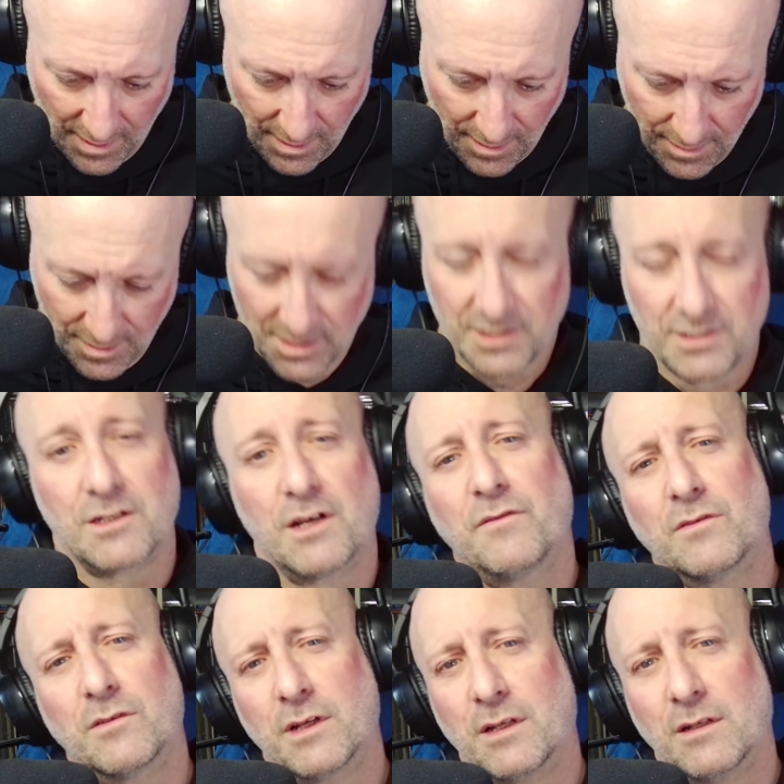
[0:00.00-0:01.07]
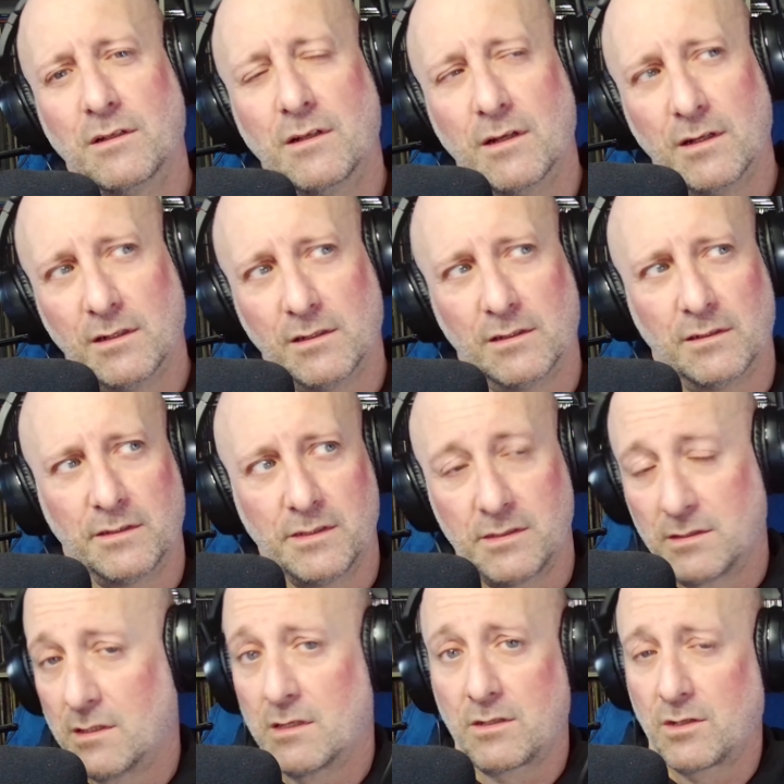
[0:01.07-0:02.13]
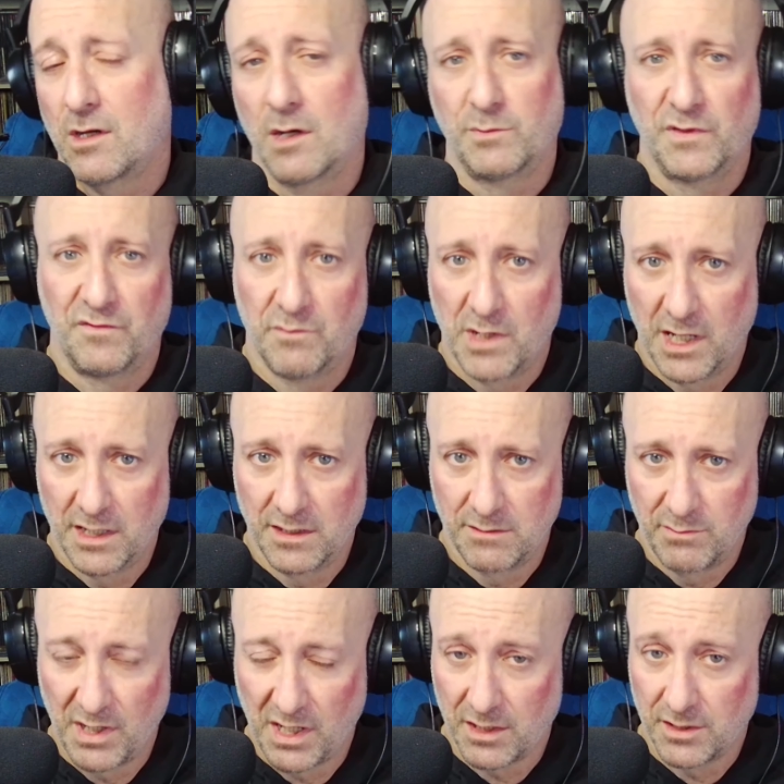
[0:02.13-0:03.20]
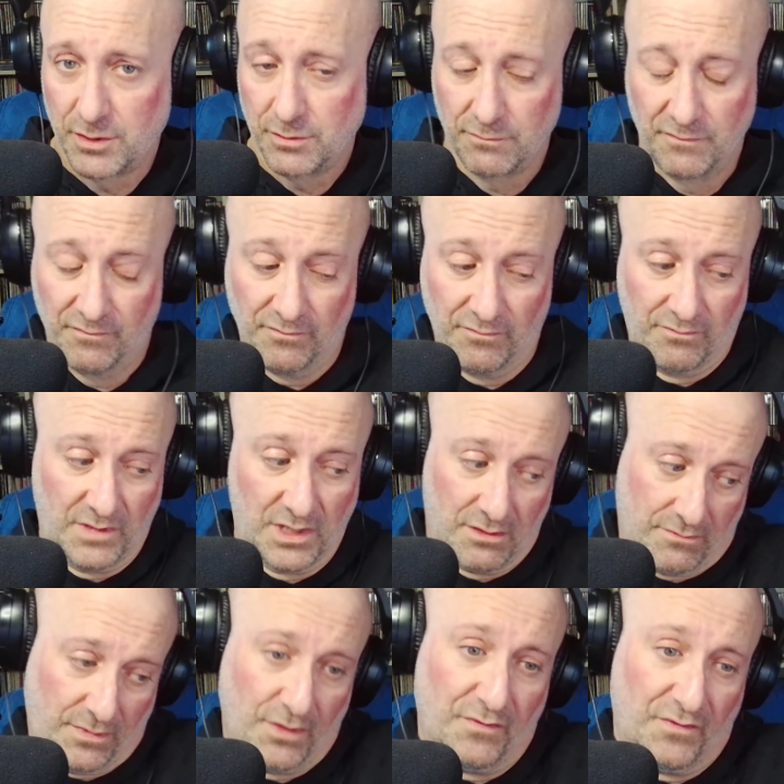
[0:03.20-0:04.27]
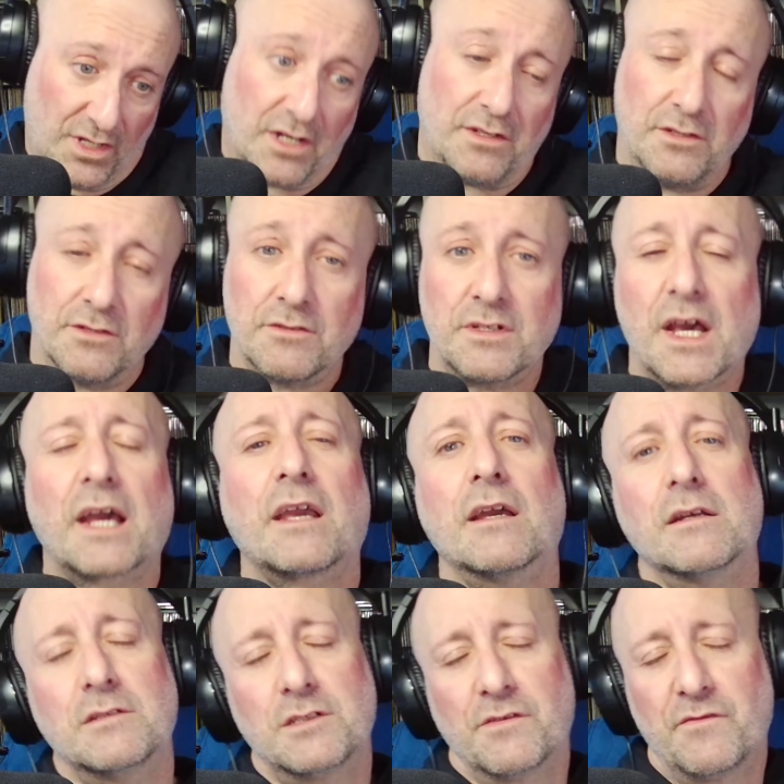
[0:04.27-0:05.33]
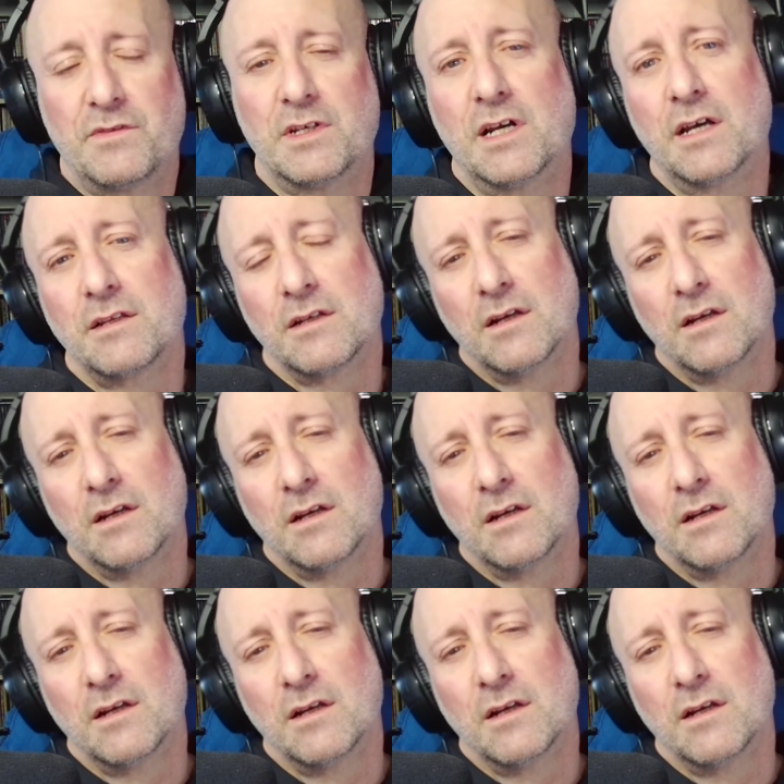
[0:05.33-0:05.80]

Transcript: the suffering uh, is not top of mind because you've you know you've done your decades of that,